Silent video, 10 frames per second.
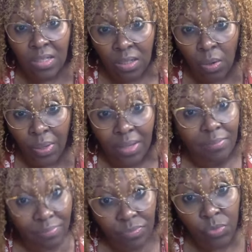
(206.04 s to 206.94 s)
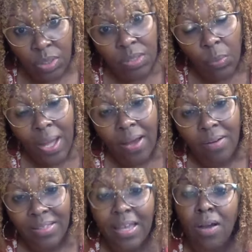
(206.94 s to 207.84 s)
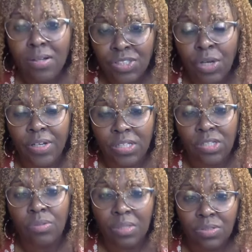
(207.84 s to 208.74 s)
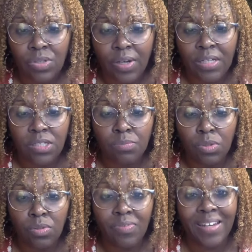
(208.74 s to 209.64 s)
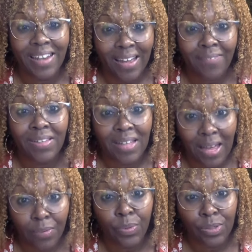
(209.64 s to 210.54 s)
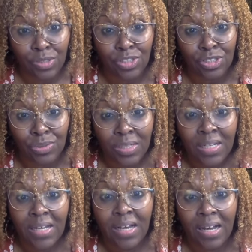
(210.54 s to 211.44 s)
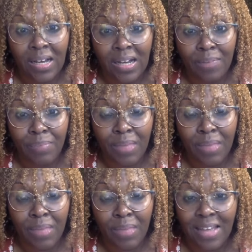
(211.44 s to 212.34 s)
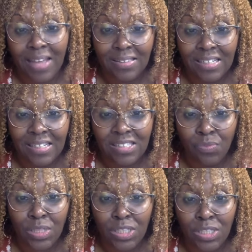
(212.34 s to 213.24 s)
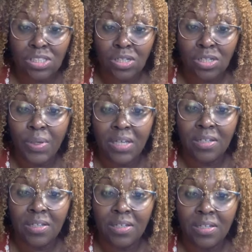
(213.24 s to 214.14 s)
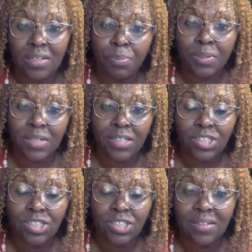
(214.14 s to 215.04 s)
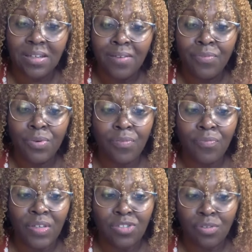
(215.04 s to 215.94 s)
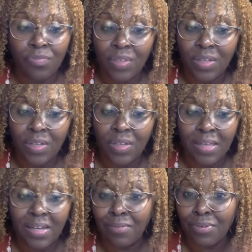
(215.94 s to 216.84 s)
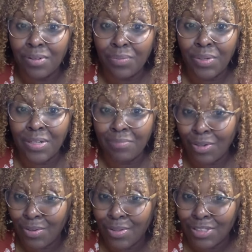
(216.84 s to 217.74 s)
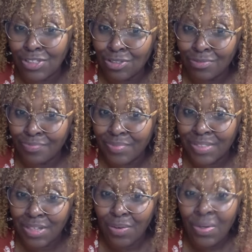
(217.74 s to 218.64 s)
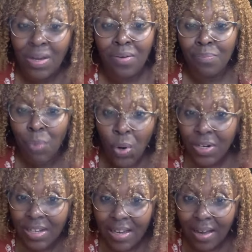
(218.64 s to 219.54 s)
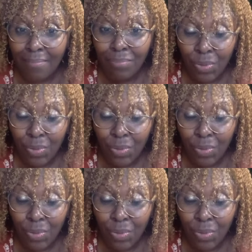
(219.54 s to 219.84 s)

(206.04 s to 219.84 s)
going really well. And they're starting to move, and I have a lot of work to do. And not the least of which is going into pre-production for a feature film that I really want to work on too. So more to come,